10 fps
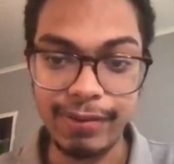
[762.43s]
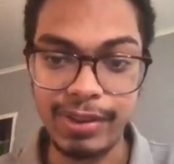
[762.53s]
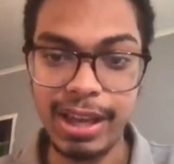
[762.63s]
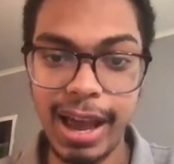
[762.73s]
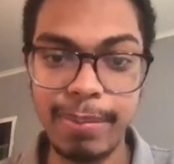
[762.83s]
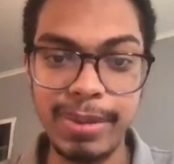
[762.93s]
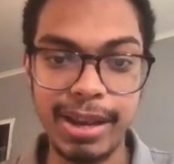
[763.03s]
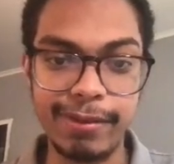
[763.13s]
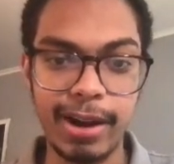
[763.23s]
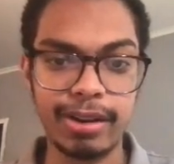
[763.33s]
the
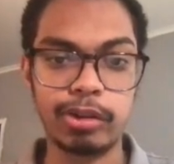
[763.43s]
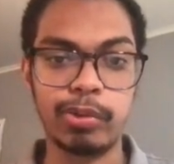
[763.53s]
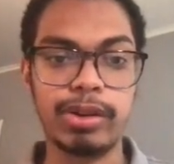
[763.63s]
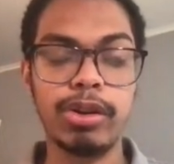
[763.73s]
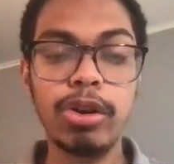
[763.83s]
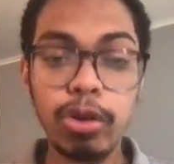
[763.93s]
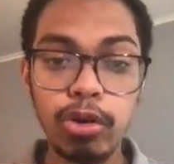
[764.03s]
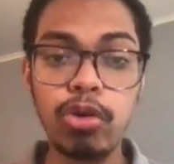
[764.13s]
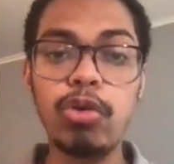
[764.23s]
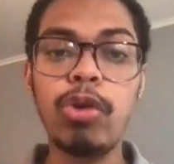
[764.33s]
NBA Finals one.
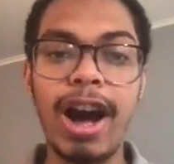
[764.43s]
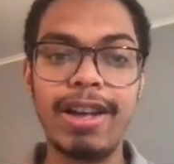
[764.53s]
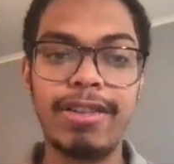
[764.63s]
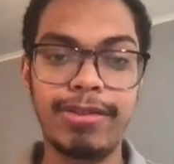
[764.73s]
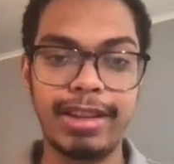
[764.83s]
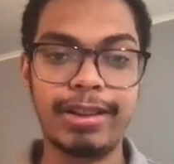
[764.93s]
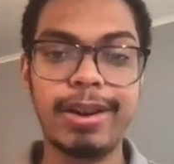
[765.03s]
Who I think